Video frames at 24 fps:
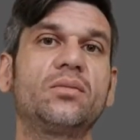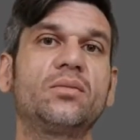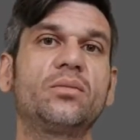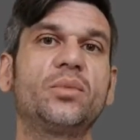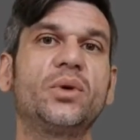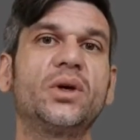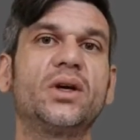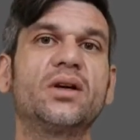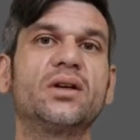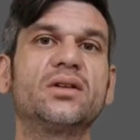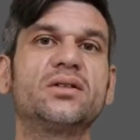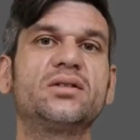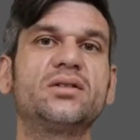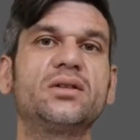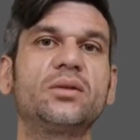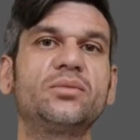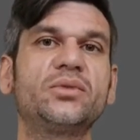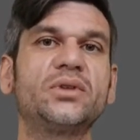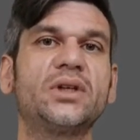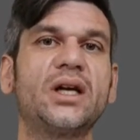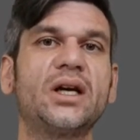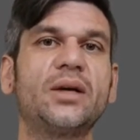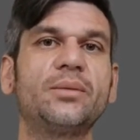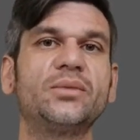because
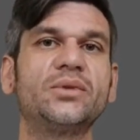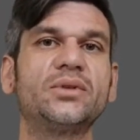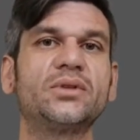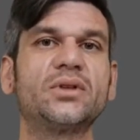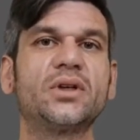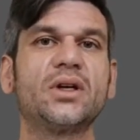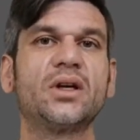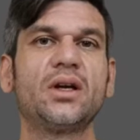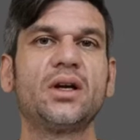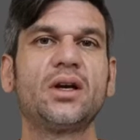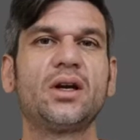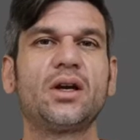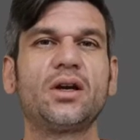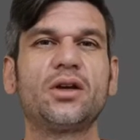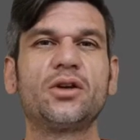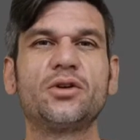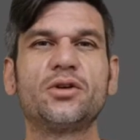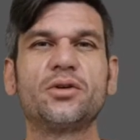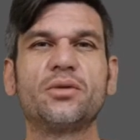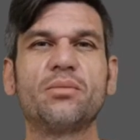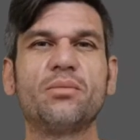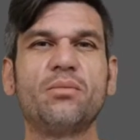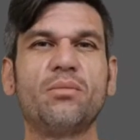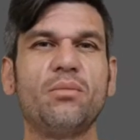sometimes
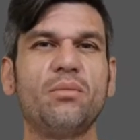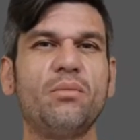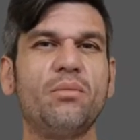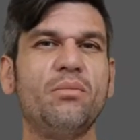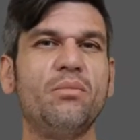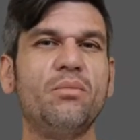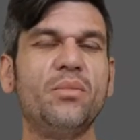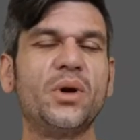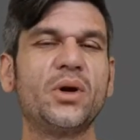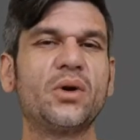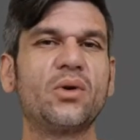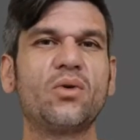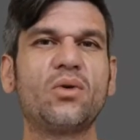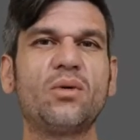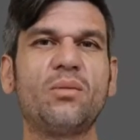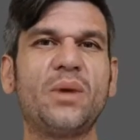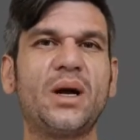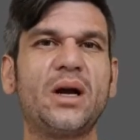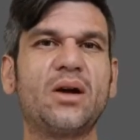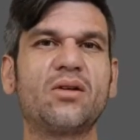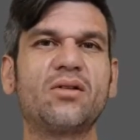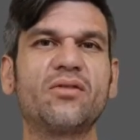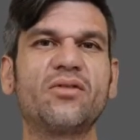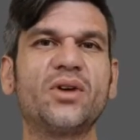your middle
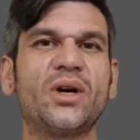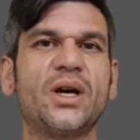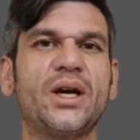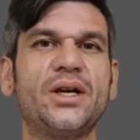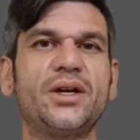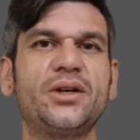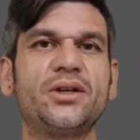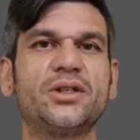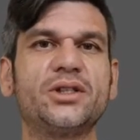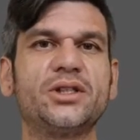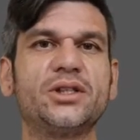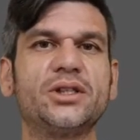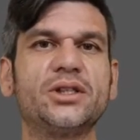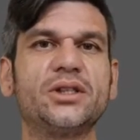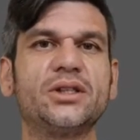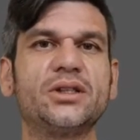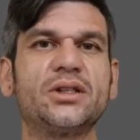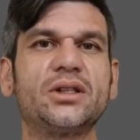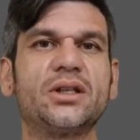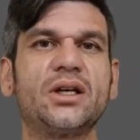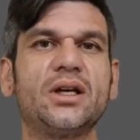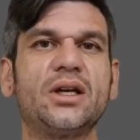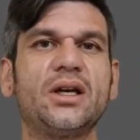amount of energy